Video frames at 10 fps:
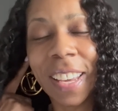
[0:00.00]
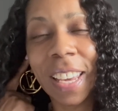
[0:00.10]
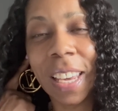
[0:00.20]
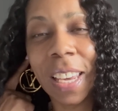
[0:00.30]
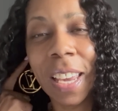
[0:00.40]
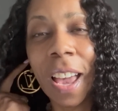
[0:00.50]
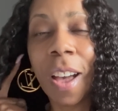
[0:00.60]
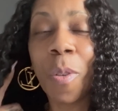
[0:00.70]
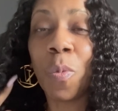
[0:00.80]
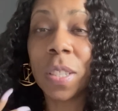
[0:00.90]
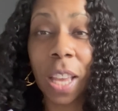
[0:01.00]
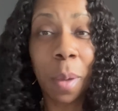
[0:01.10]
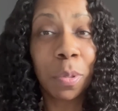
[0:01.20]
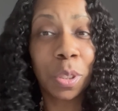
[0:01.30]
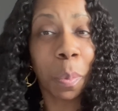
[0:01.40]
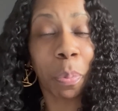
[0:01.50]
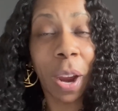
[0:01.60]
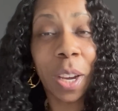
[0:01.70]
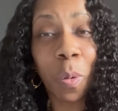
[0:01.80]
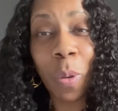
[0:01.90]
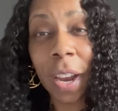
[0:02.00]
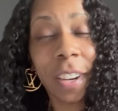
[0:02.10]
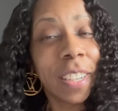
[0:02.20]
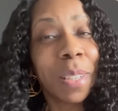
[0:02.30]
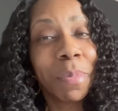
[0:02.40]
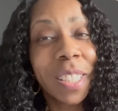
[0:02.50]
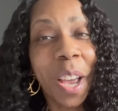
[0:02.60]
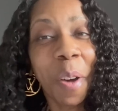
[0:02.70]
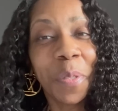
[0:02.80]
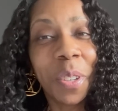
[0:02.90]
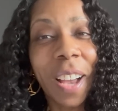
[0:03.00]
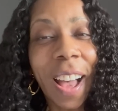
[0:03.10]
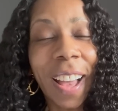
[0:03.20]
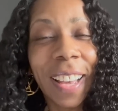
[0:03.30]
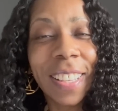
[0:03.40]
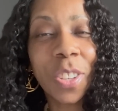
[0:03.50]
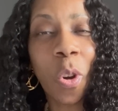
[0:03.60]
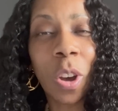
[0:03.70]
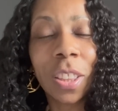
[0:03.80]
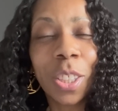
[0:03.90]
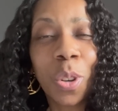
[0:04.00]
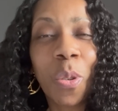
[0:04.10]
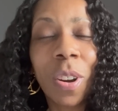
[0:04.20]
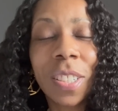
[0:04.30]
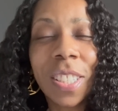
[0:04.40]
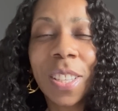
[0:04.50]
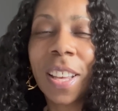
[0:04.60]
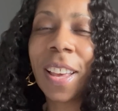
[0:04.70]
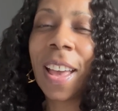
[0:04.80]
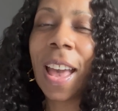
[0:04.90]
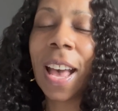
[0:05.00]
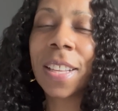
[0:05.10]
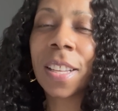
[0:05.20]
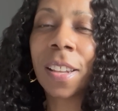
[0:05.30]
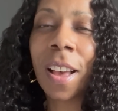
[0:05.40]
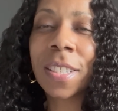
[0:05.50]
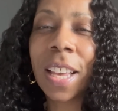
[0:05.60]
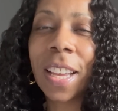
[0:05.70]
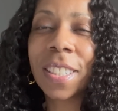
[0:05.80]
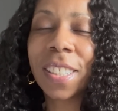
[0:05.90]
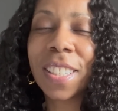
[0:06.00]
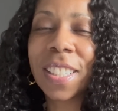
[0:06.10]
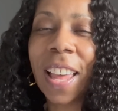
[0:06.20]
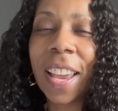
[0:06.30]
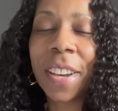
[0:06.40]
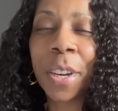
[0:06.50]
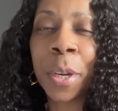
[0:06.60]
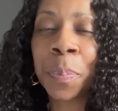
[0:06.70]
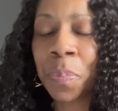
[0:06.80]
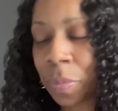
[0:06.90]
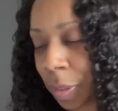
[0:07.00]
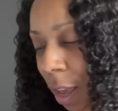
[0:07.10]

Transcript: He was able to break a record himself, you guys, on the courts as a Los Angeles Laker.